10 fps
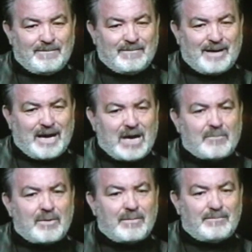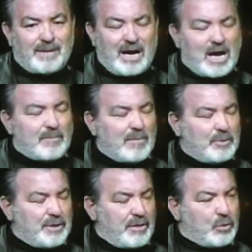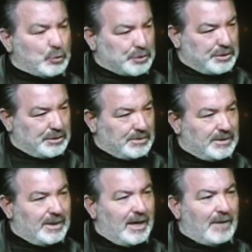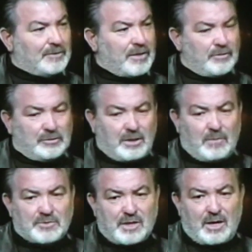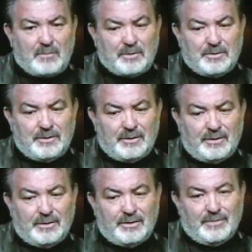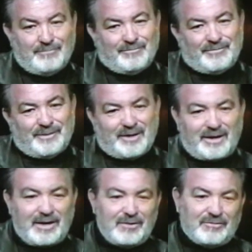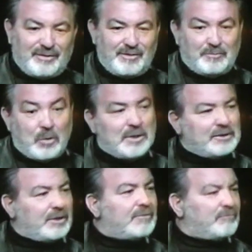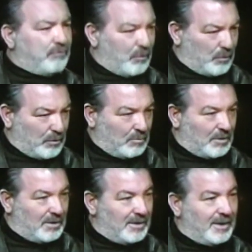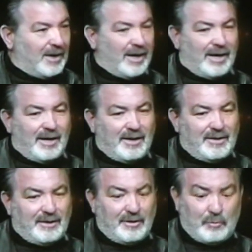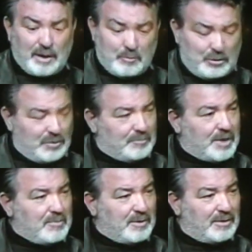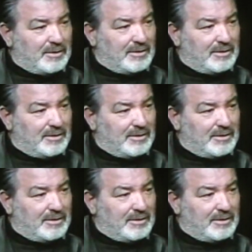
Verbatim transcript: I come up, I come up with a thought. and the thought comes up in a, in a kind of a poetic form. Okay. And when I put it on paper,